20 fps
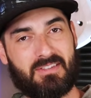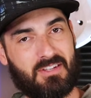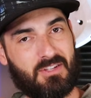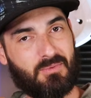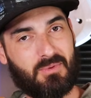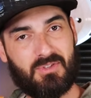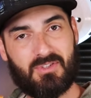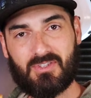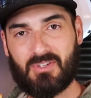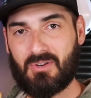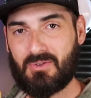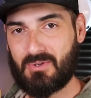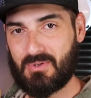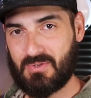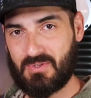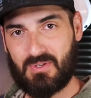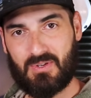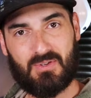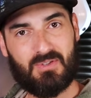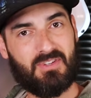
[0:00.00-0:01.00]
It's what
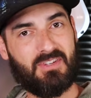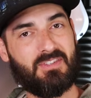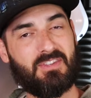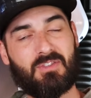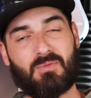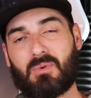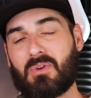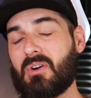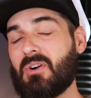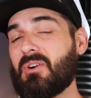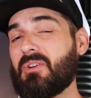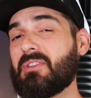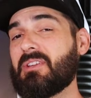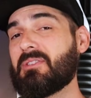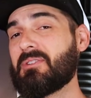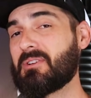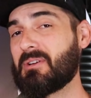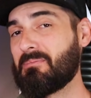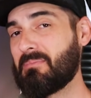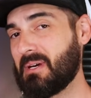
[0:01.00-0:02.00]
Sonos uses, it's what all the
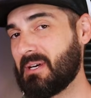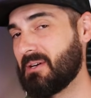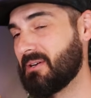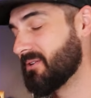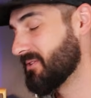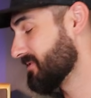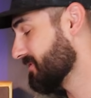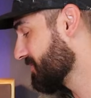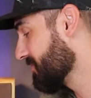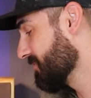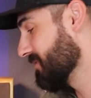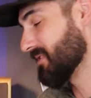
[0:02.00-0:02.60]
other competitors to